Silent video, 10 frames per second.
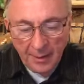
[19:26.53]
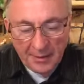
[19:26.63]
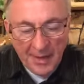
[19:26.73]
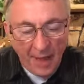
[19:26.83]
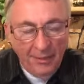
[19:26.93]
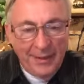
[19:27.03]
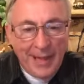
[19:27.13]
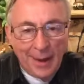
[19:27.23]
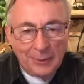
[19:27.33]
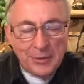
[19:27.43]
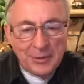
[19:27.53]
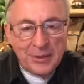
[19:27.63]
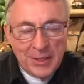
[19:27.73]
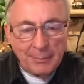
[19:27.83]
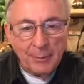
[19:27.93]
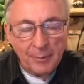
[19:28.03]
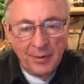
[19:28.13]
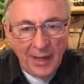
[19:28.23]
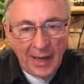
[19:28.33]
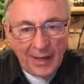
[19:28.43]
Nothing else is acceptable to
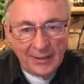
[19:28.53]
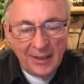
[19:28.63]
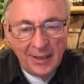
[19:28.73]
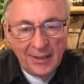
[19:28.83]
God.